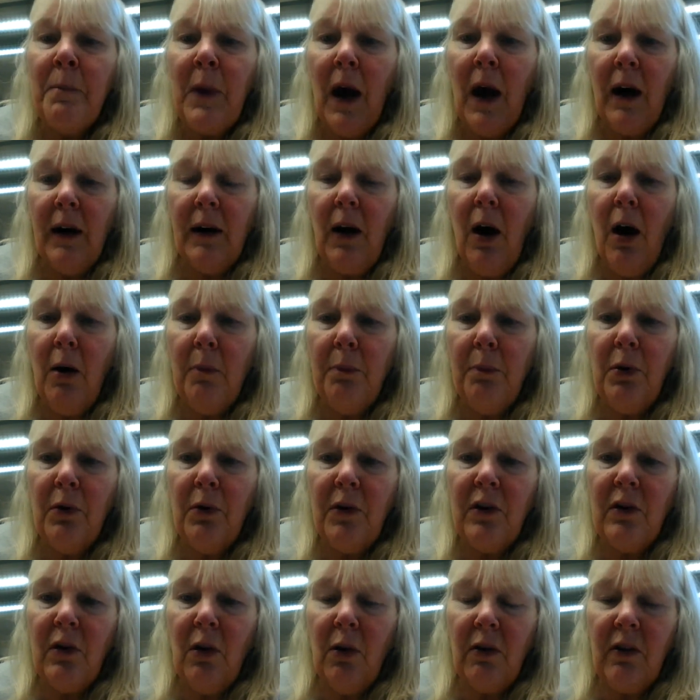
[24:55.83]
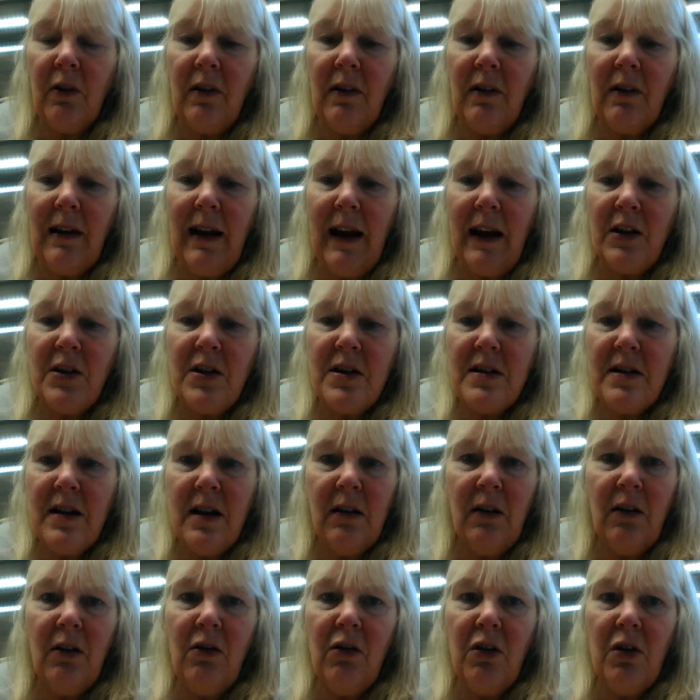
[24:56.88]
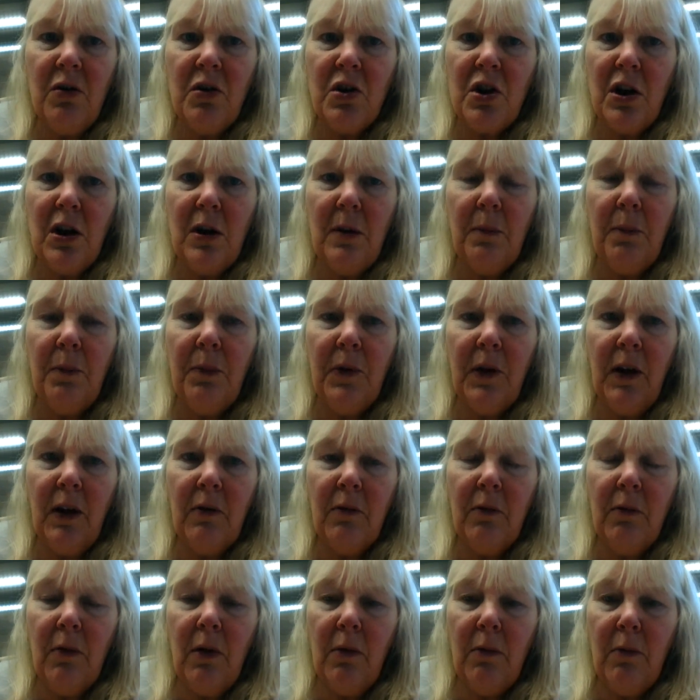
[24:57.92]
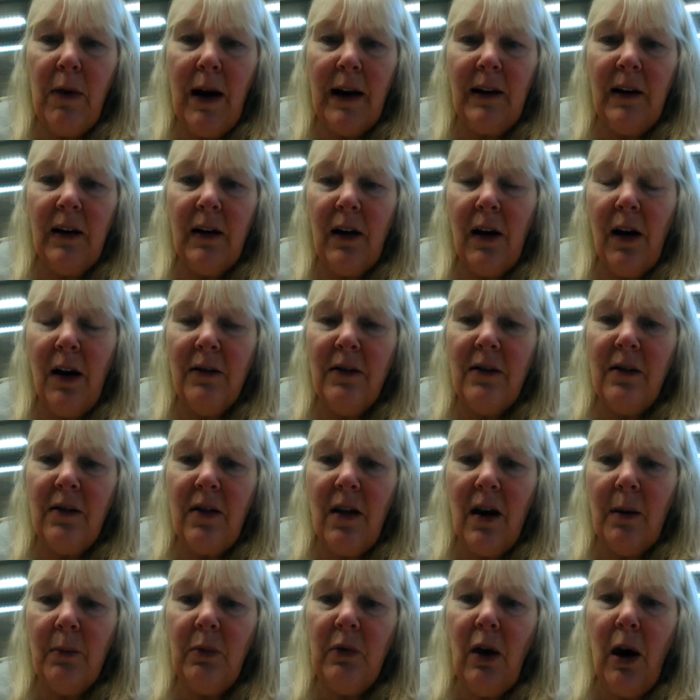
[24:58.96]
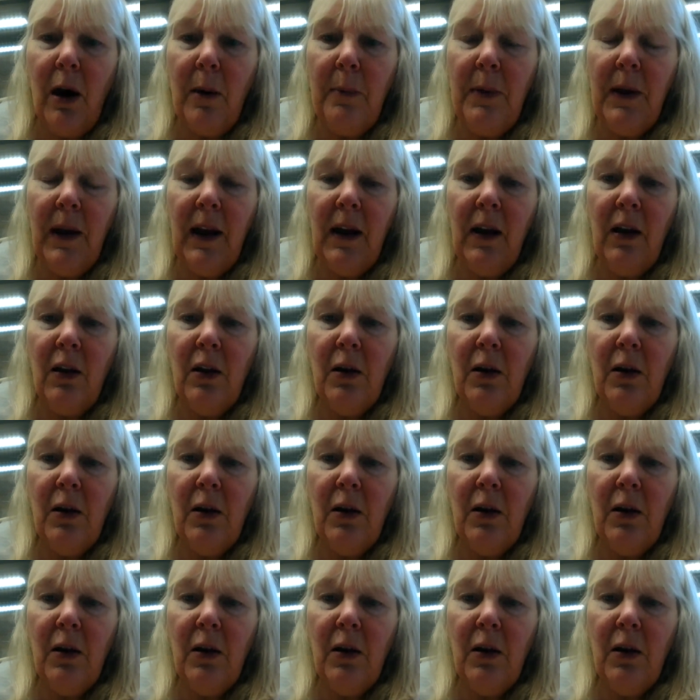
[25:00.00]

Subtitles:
I can't put the dots and slashes in because YouTube can recognises that I'm typing in a